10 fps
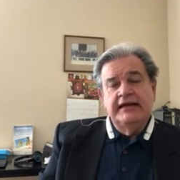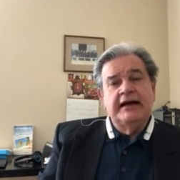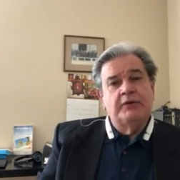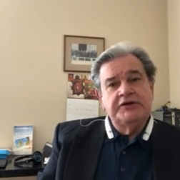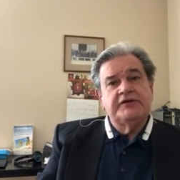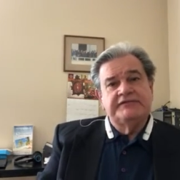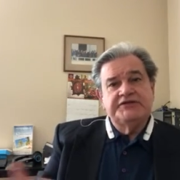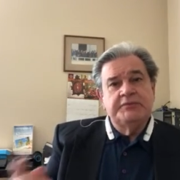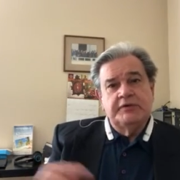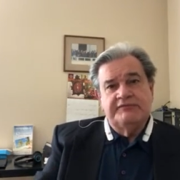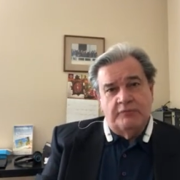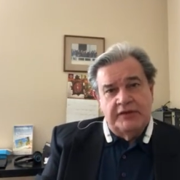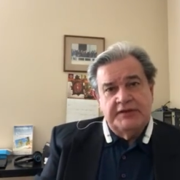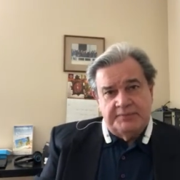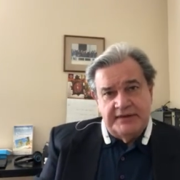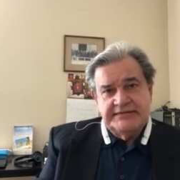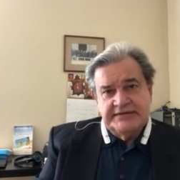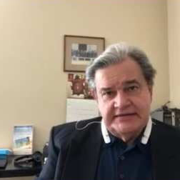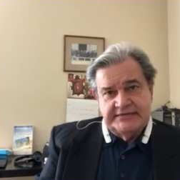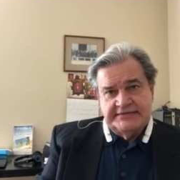I wonder if she would have won the
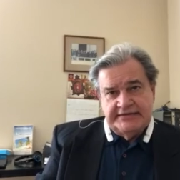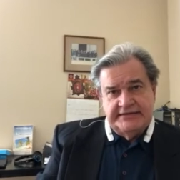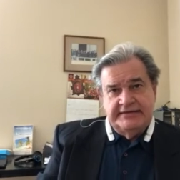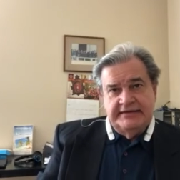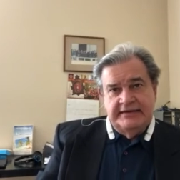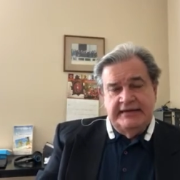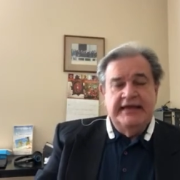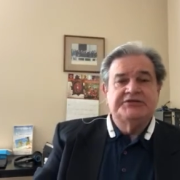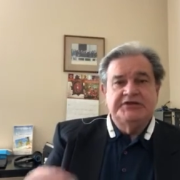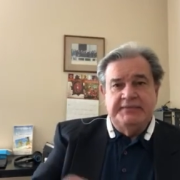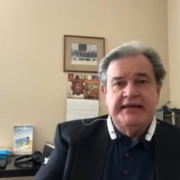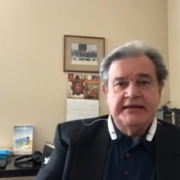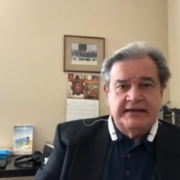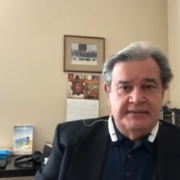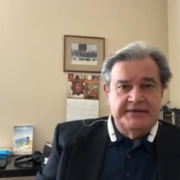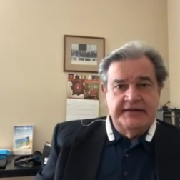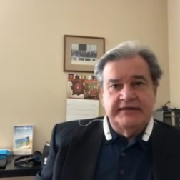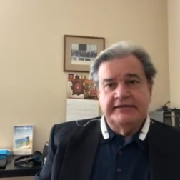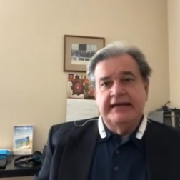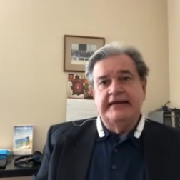presidency had she made a comment
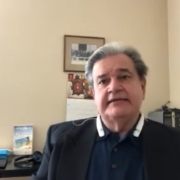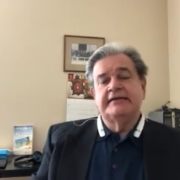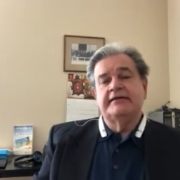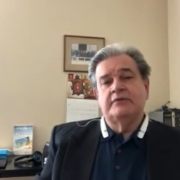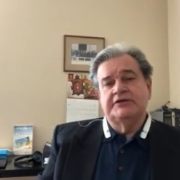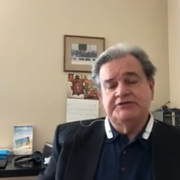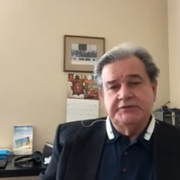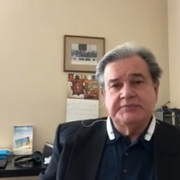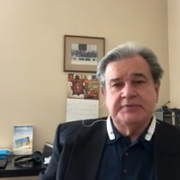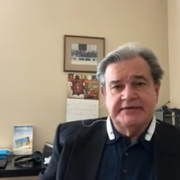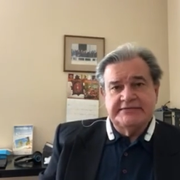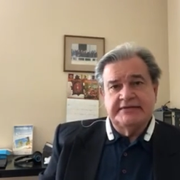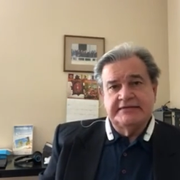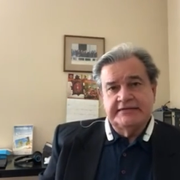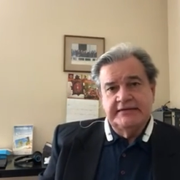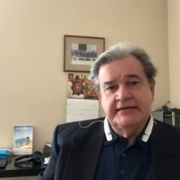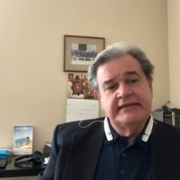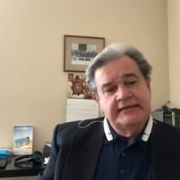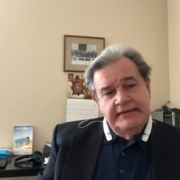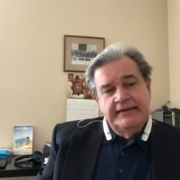like that while she was president.
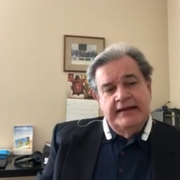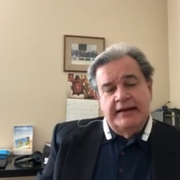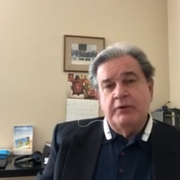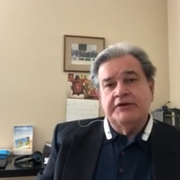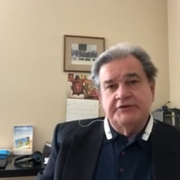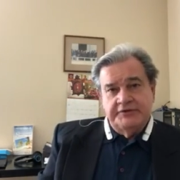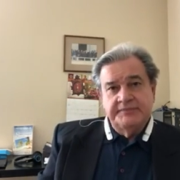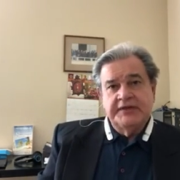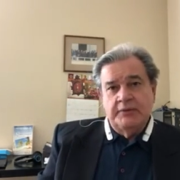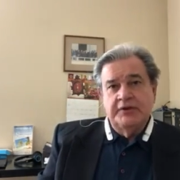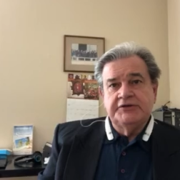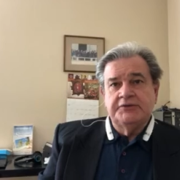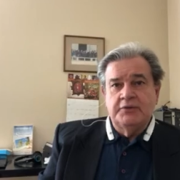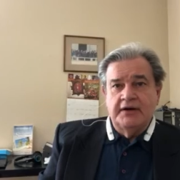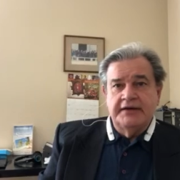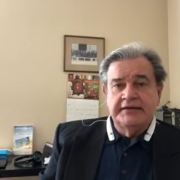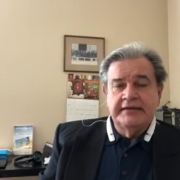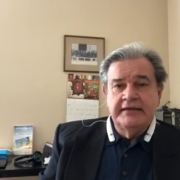I wonder. I wonder why.